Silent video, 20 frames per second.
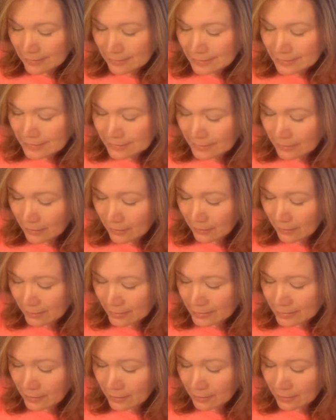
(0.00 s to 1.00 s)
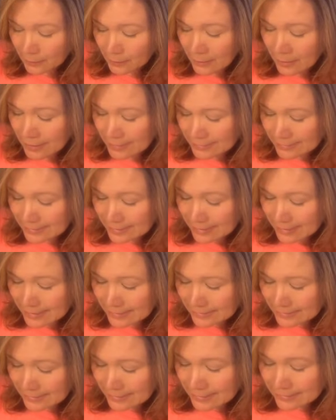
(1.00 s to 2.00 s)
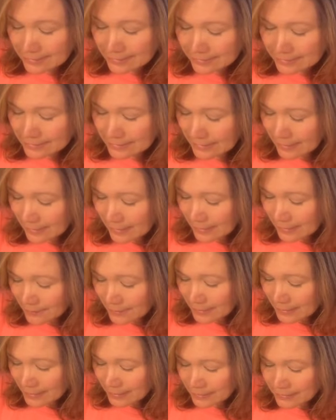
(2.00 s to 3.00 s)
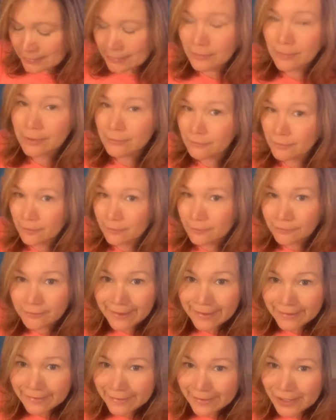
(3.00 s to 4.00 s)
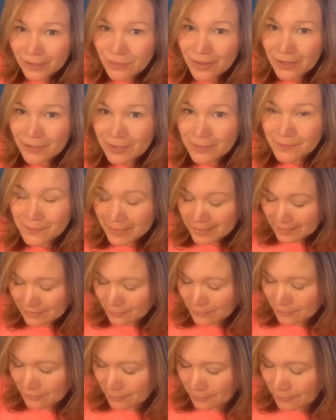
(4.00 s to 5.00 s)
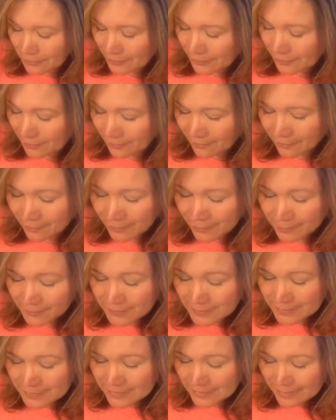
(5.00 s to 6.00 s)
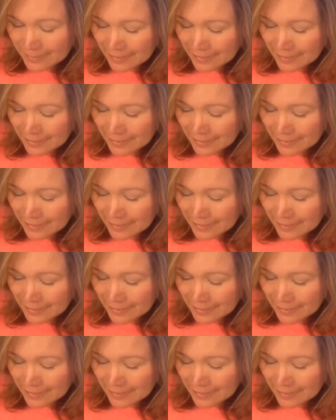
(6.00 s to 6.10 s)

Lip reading: So it's all a process in His timing. So if you're failing, welcome it with open arms.